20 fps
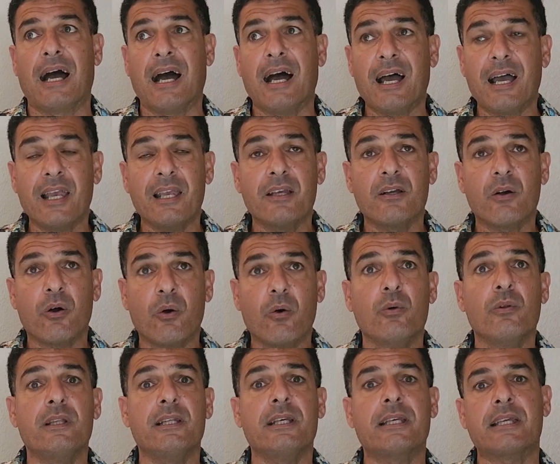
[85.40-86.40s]
I
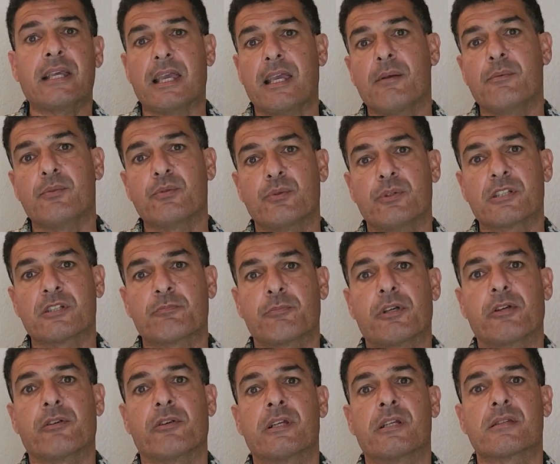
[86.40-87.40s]
only came to
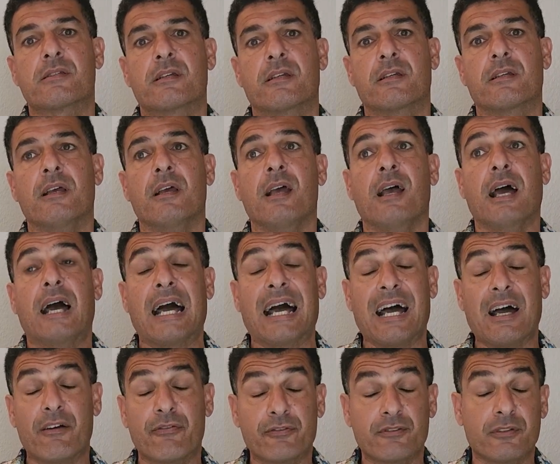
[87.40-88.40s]
experience it
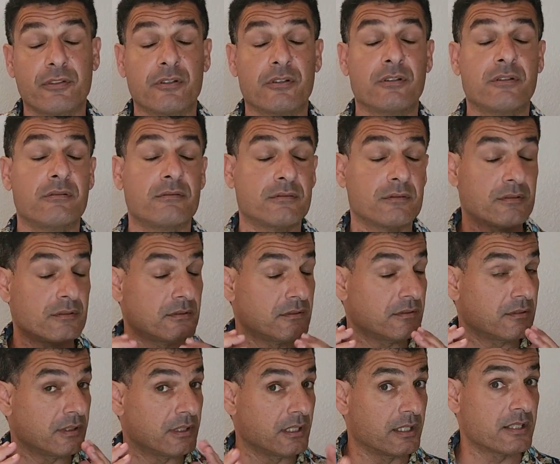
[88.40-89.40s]
after,
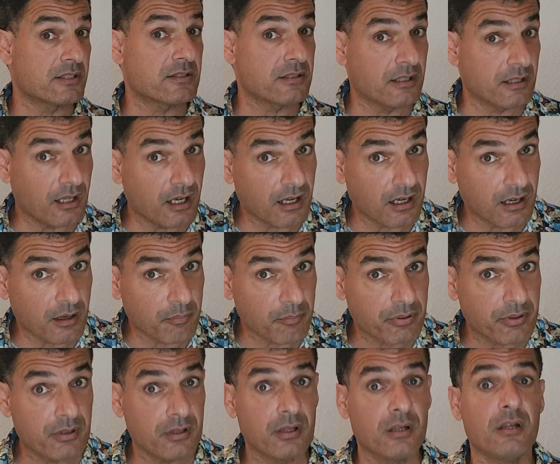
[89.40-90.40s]
listen
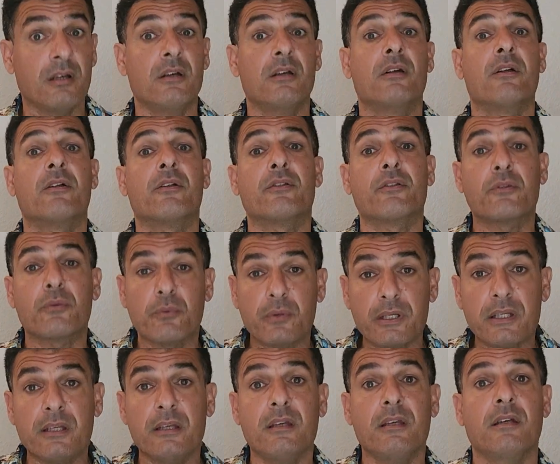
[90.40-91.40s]
up,
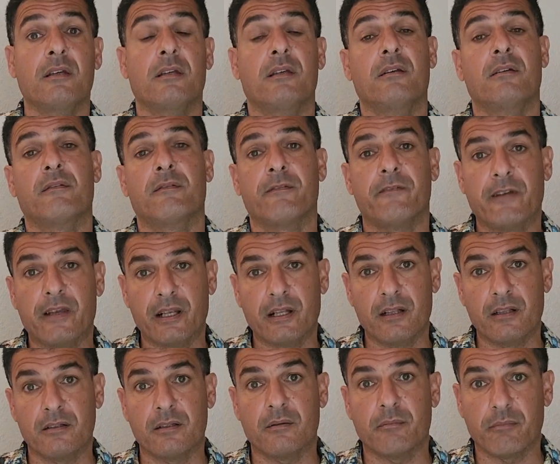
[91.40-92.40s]
3
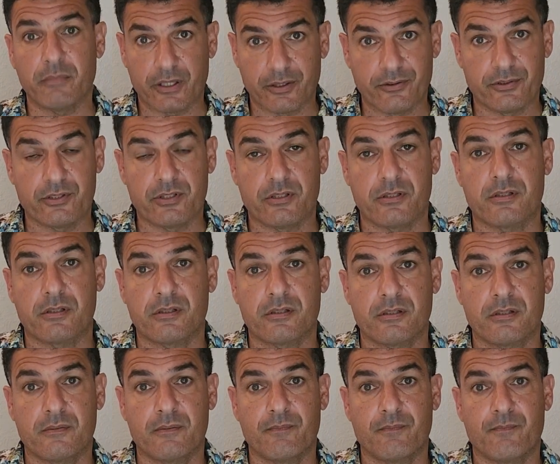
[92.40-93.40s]
failed
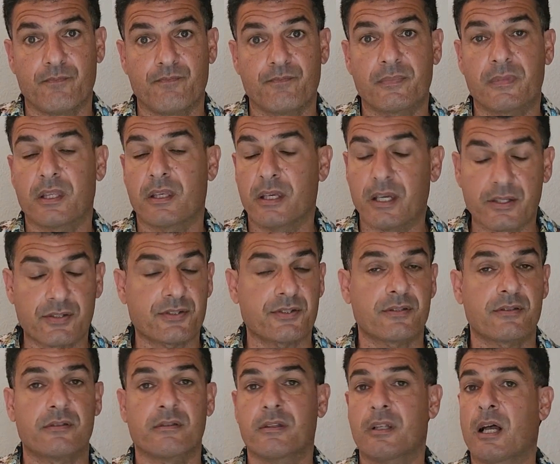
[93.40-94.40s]
marriages.
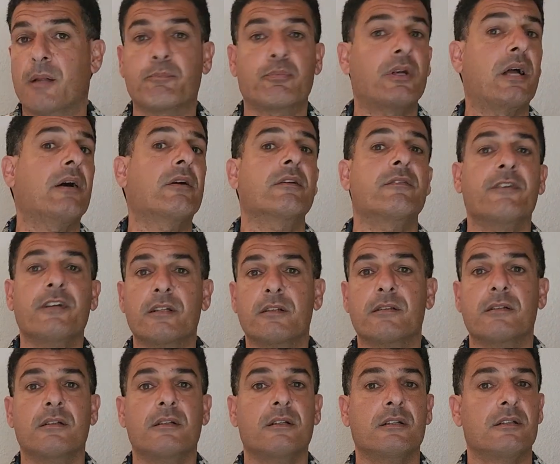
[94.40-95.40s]
Yes, not proud of
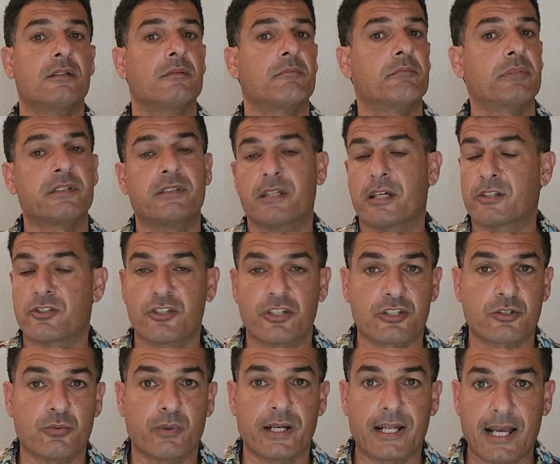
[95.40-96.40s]
it, but that's
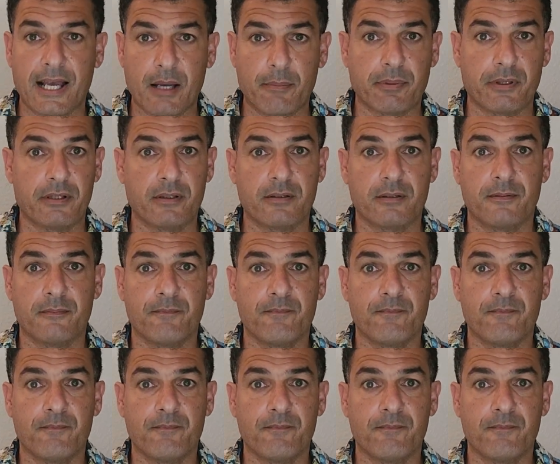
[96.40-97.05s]
just what happened.